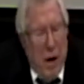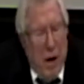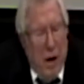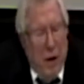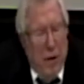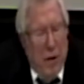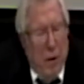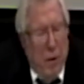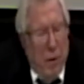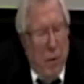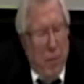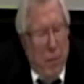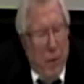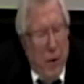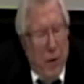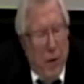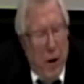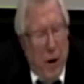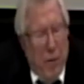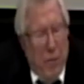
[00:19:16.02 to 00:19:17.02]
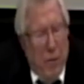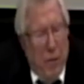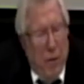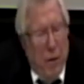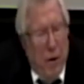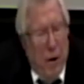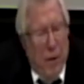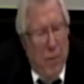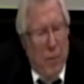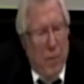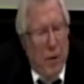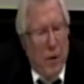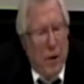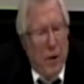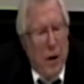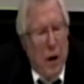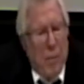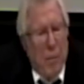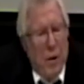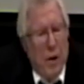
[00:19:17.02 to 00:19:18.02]
So, therefore, the
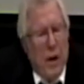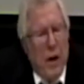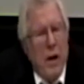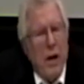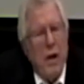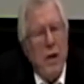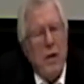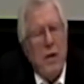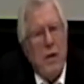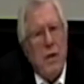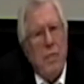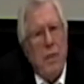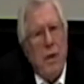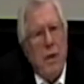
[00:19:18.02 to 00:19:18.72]
Japanese,